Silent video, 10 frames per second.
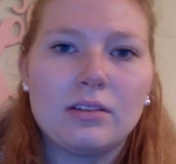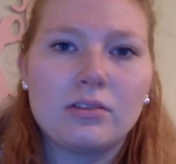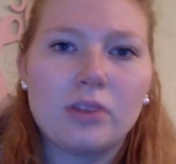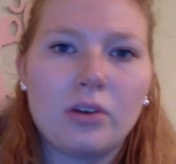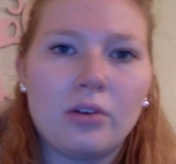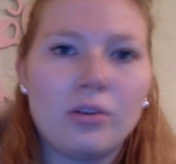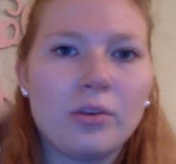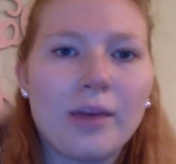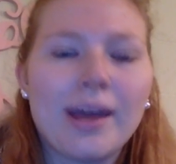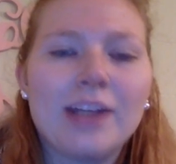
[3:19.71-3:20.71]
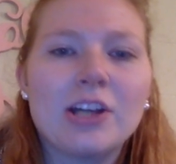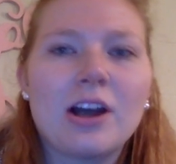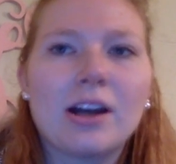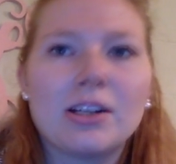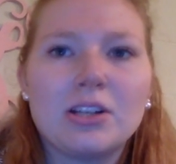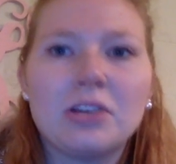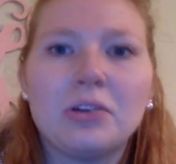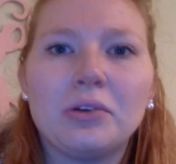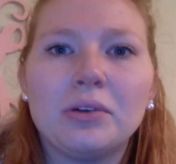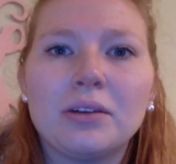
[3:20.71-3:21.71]
So the way I talk
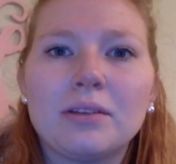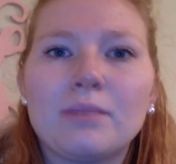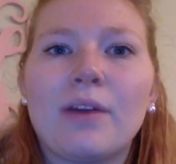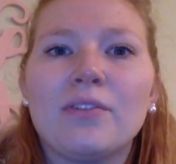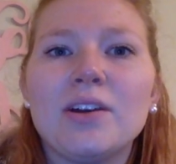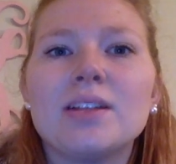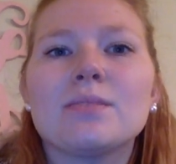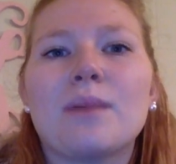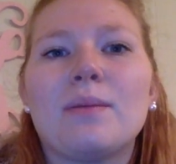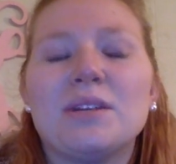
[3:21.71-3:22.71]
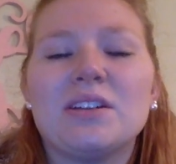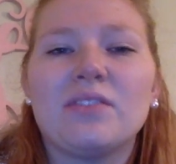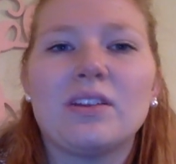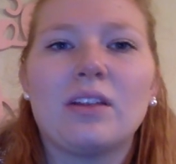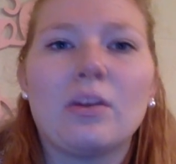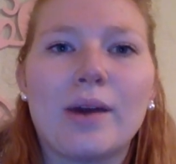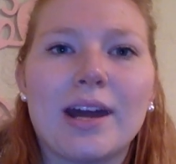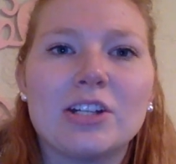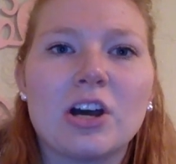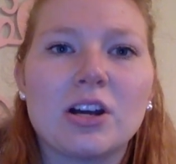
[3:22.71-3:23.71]
to my friends might be different than the
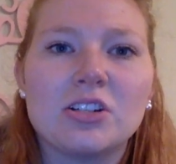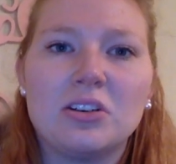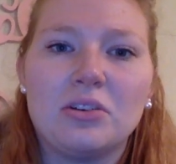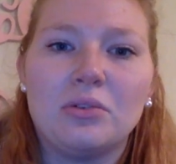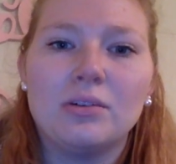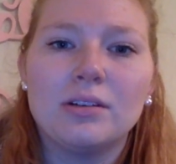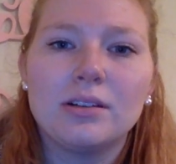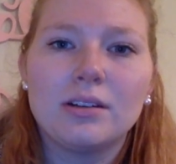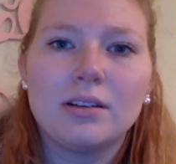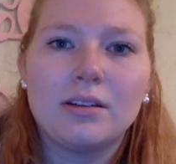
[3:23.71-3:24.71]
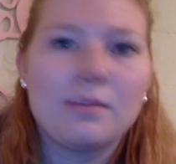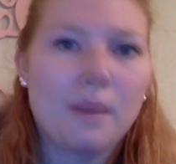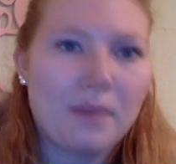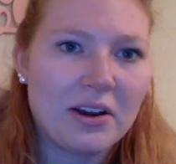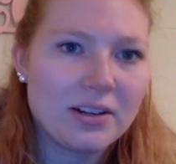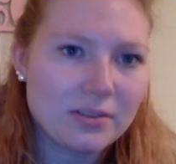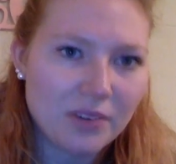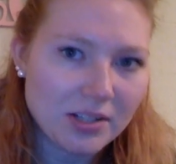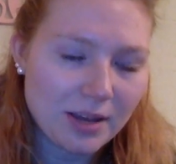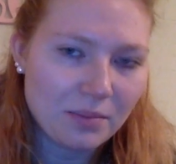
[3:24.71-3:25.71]
way I talk to my parents,
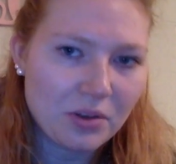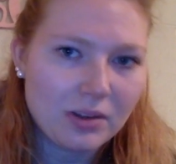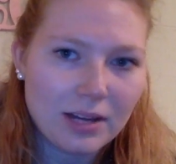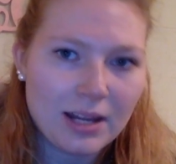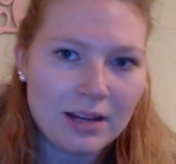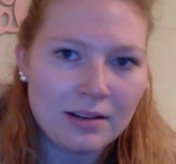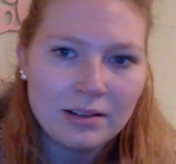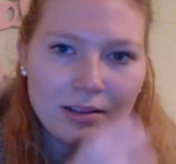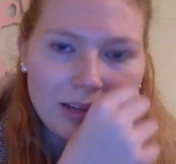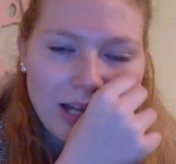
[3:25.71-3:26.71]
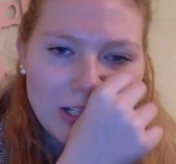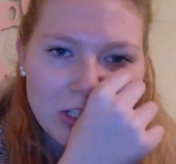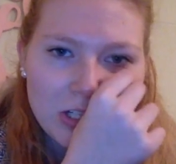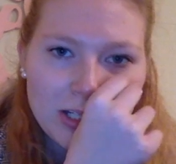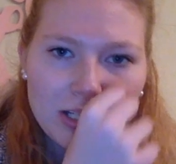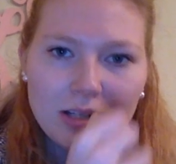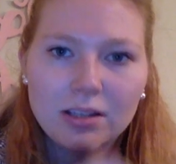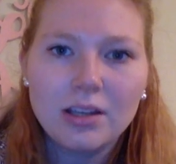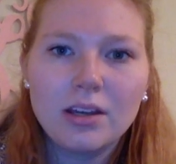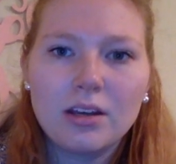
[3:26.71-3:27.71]
for example. And that's just
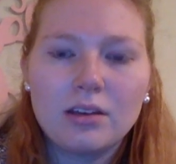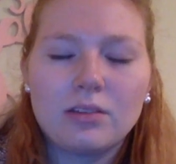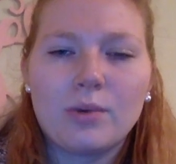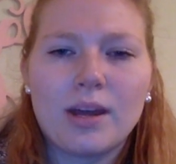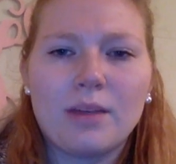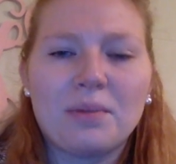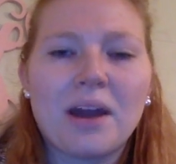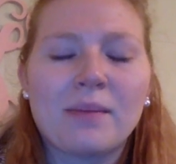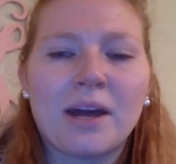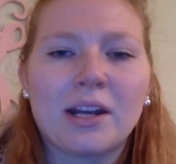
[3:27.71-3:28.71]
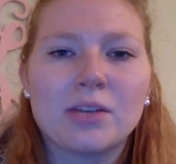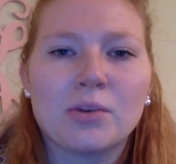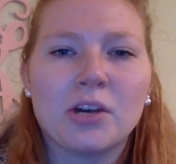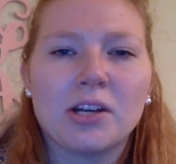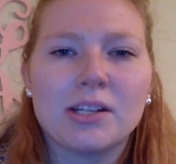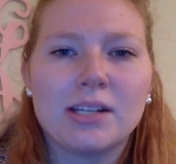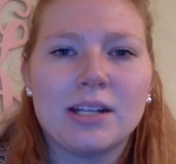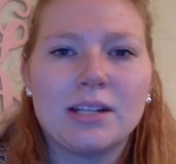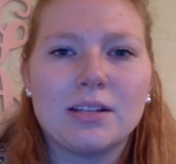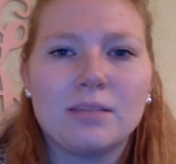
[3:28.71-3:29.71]
the way that pragmatics works, and
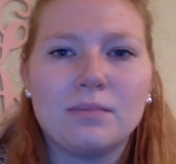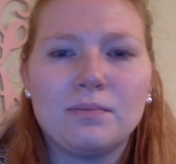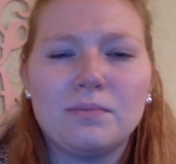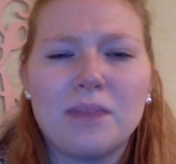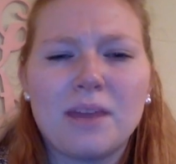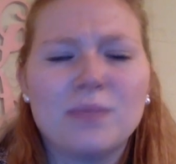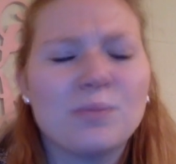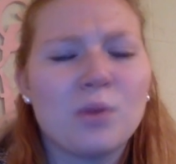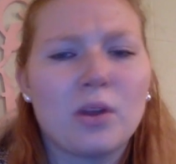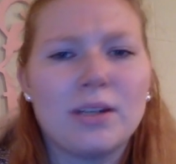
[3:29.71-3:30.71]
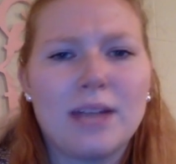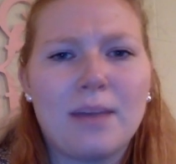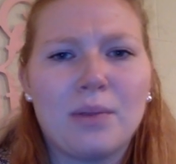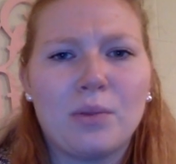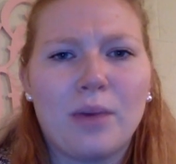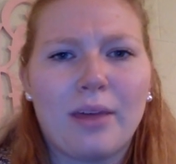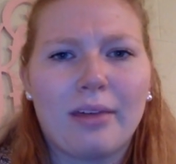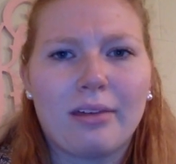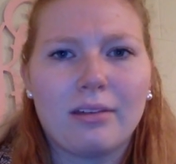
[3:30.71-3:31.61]
it becomes more in depth with